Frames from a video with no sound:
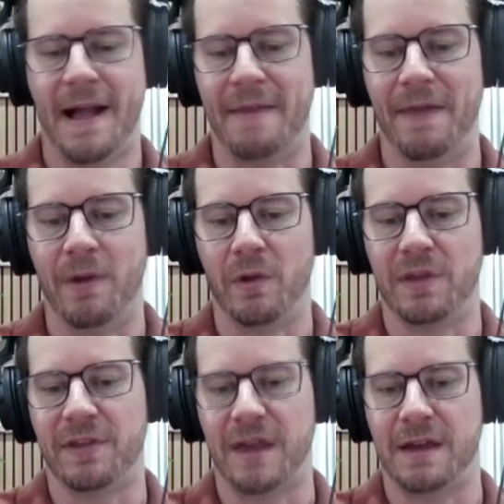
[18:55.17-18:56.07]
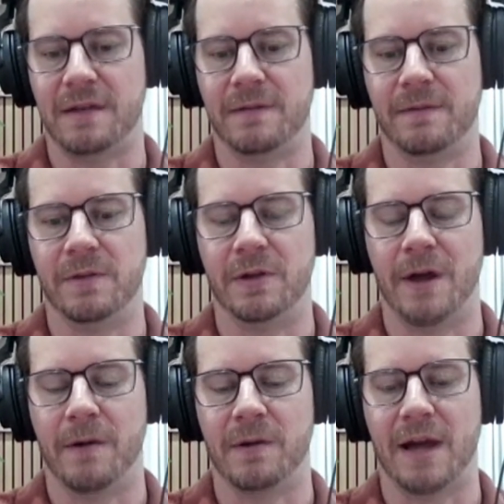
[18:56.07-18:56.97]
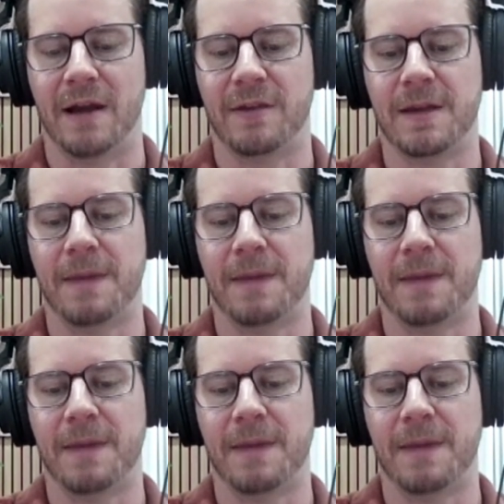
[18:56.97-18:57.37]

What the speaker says: And then the only thing, you got to think